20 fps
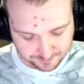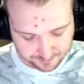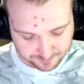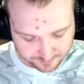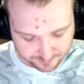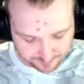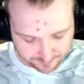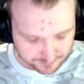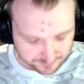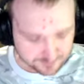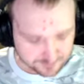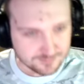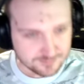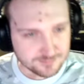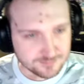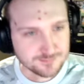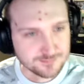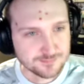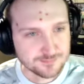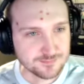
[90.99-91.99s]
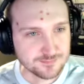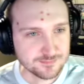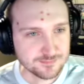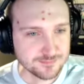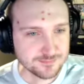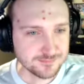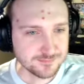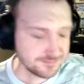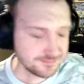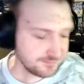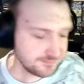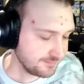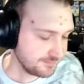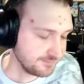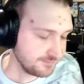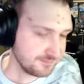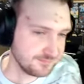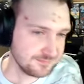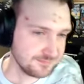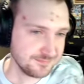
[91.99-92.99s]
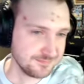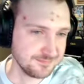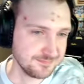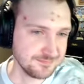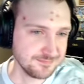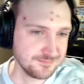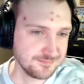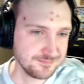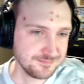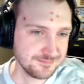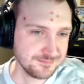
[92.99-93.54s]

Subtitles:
Everybody knows him. I'm gonna go with Boxy.